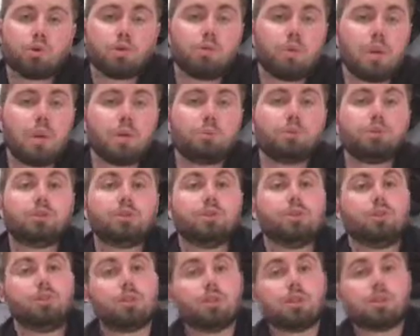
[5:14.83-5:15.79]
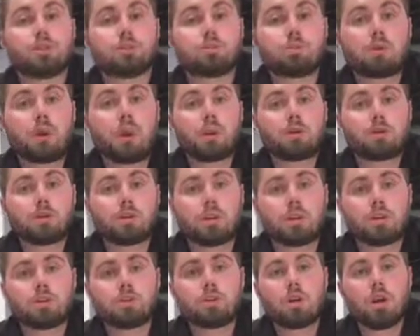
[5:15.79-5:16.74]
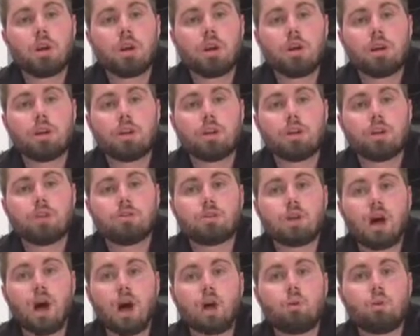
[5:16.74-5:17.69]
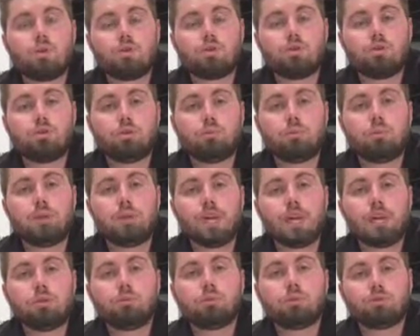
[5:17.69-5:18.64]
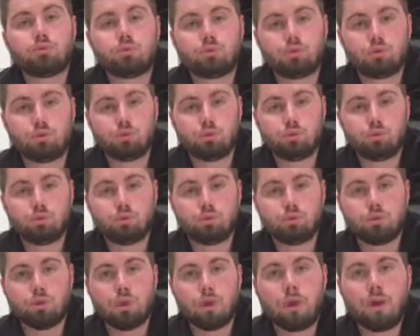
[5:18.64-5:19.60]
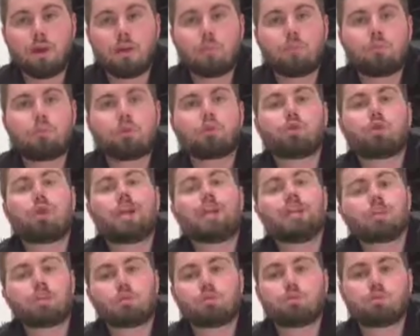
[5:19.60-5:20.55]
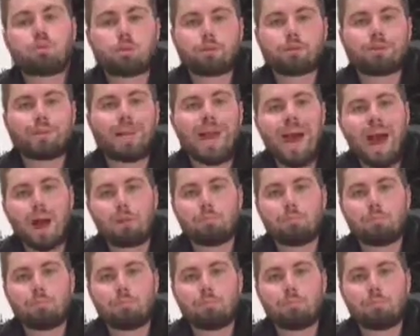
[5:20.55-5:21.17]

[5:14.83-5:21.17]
you to be able to do in this process is I want you to be able to create some sort of an